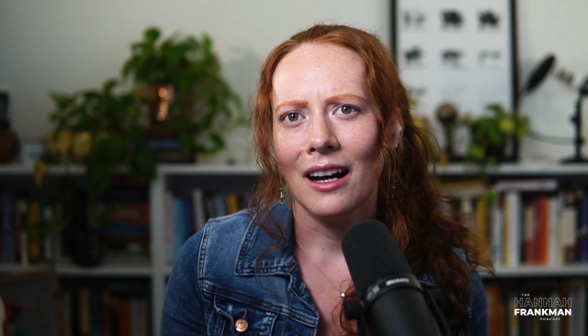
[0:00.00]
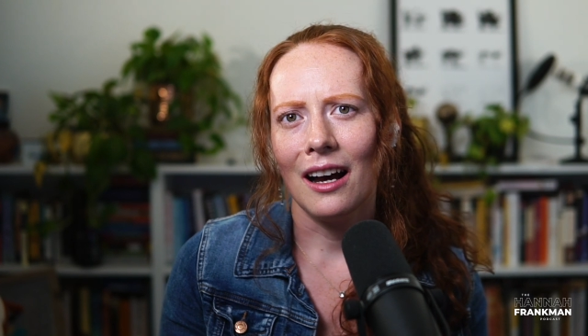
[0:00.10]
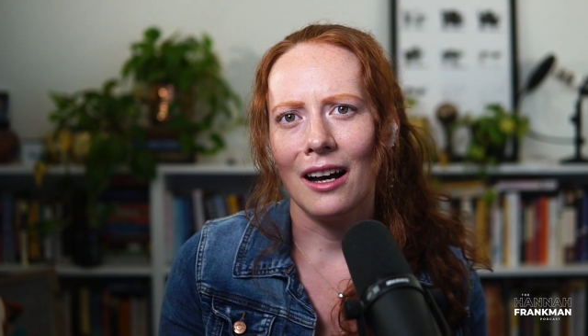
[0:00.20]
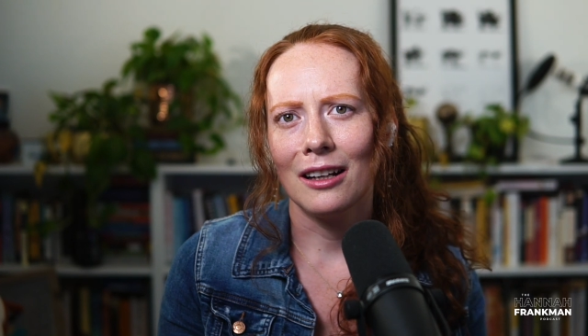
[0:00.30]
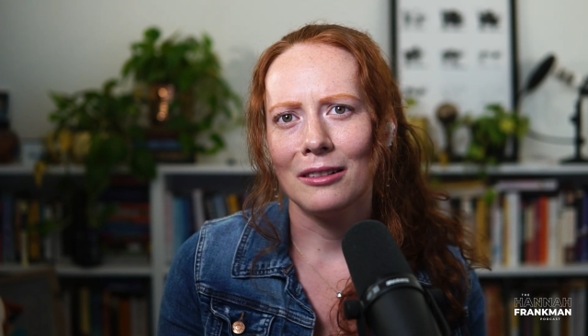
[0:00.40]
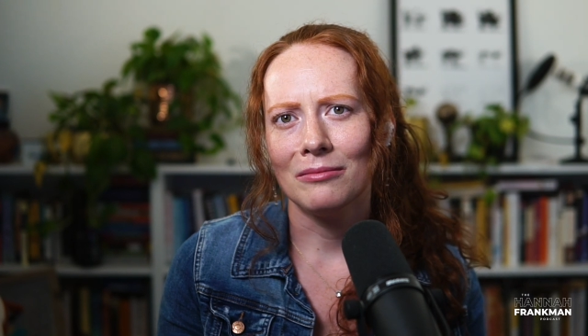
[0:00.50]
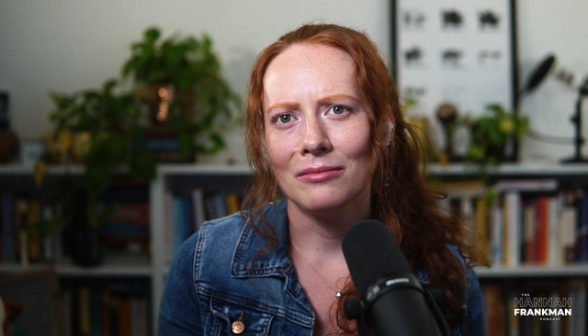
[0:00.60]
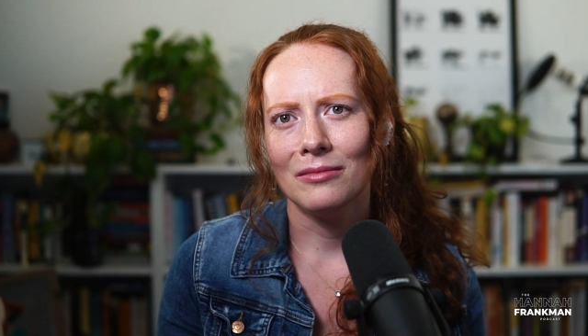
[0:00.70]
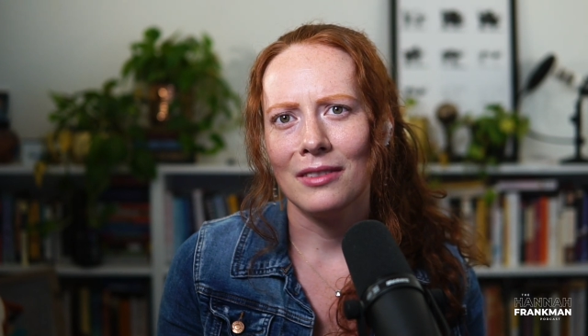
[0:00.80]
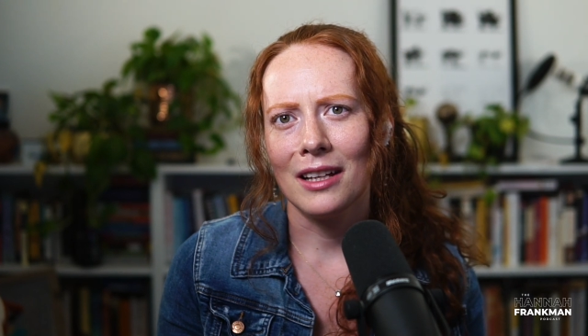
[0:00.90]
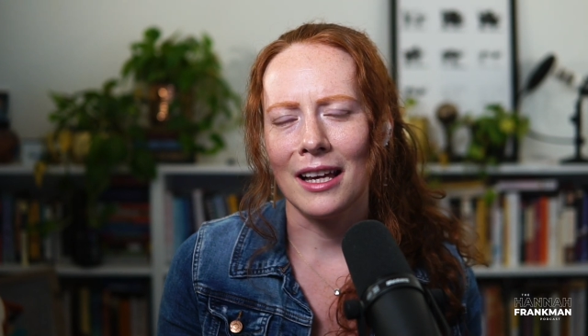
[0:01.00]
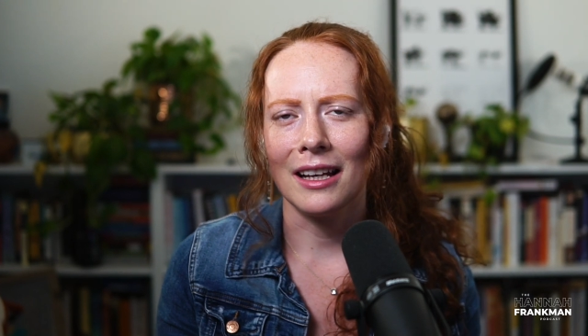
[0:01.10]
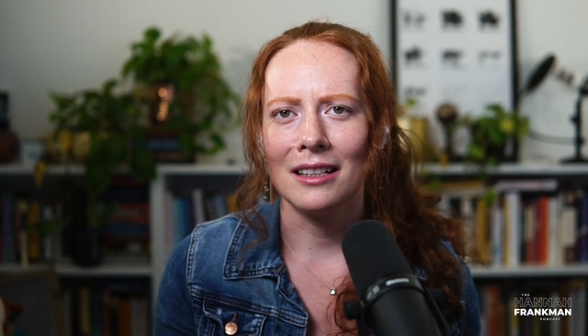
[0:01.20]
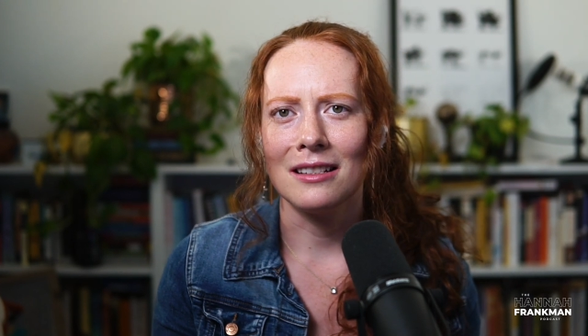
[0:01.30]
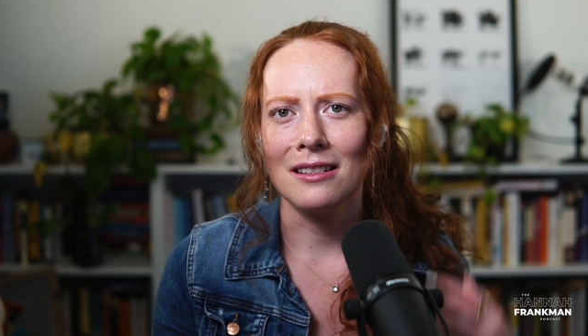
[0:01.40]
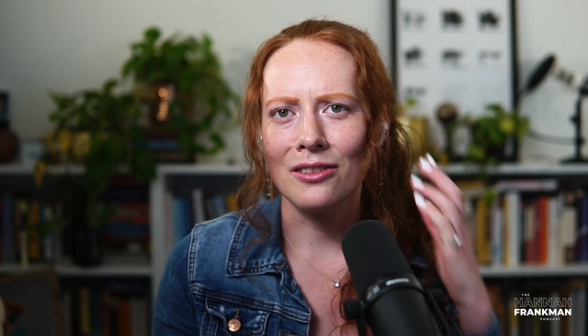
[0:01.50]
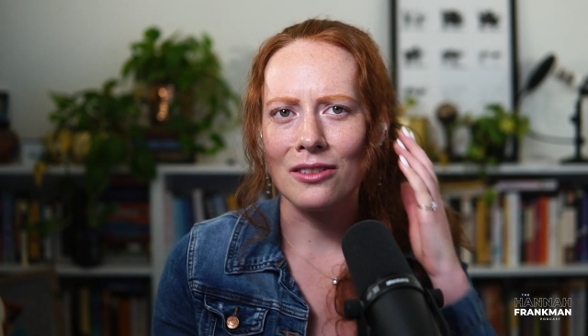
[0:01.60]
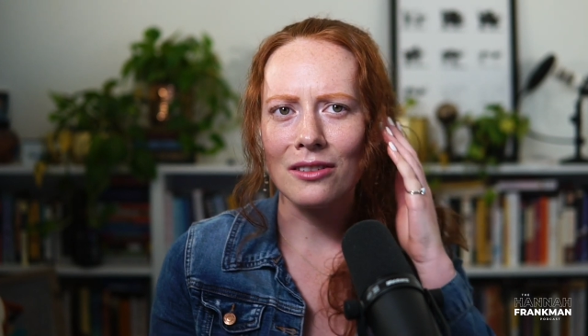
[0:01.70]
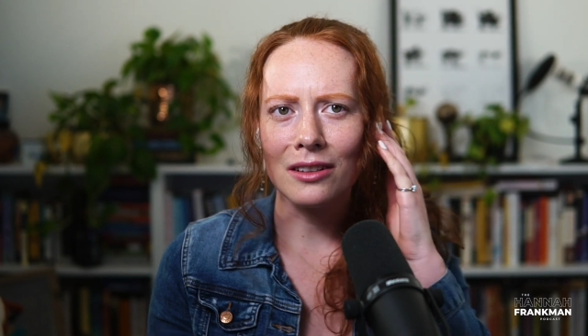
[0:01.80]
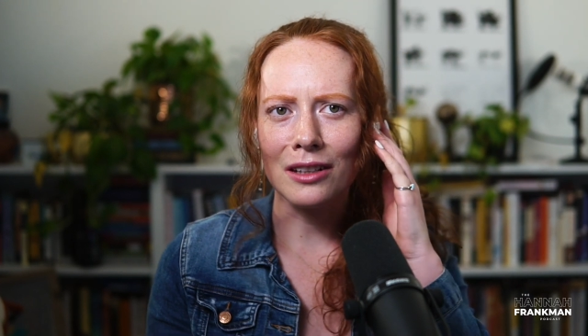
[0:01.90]
Um, and
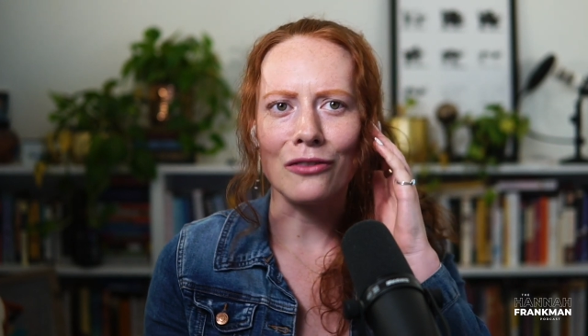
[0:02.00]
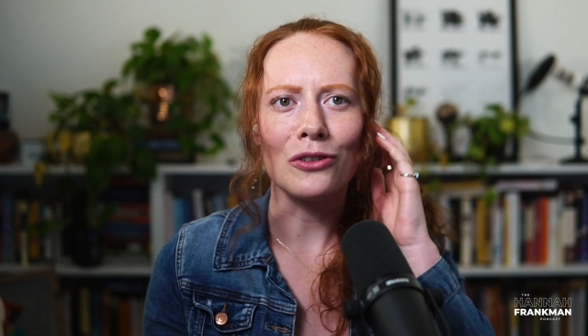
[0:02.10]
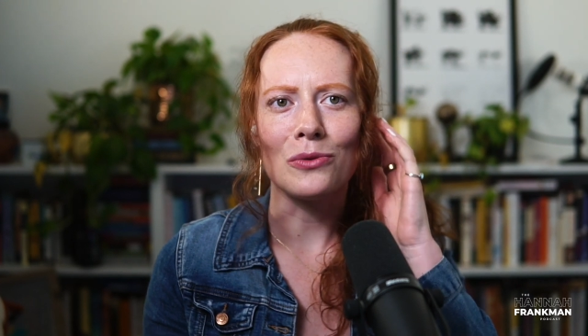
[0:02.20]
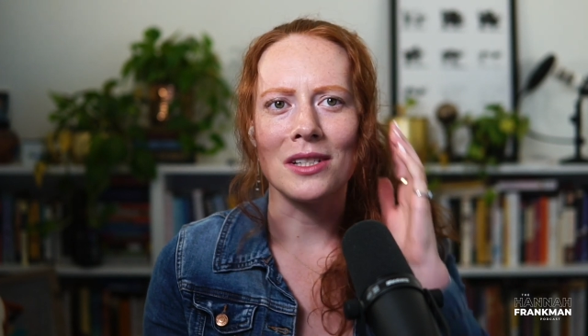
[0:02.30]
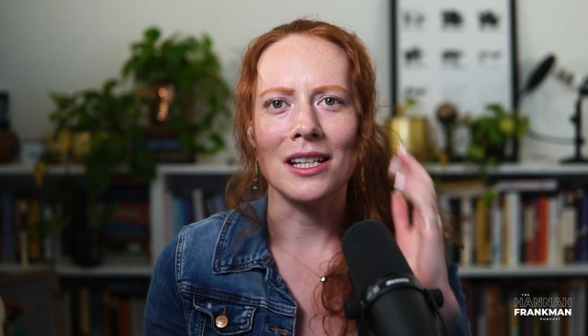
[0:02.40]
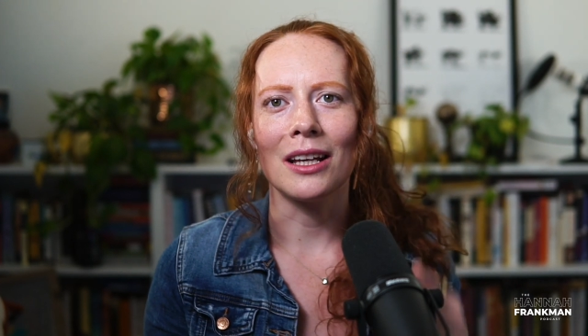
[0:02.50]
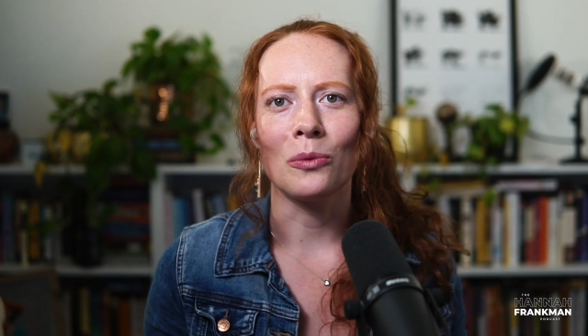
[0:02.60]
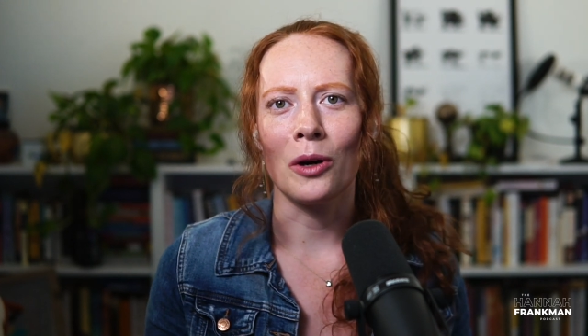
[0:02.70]
if you did,